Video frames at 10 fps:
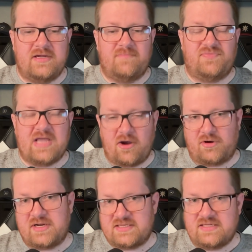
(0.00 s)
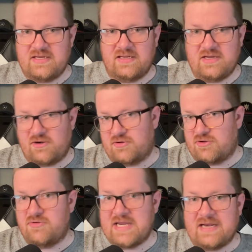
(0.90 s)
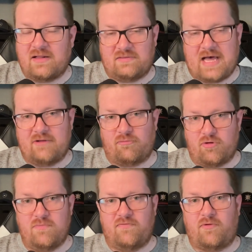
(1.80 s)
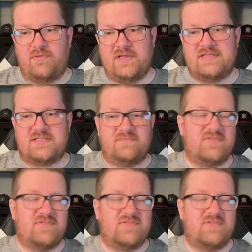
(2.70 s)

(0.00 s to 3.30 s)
they are going to, you need a lot of room for these.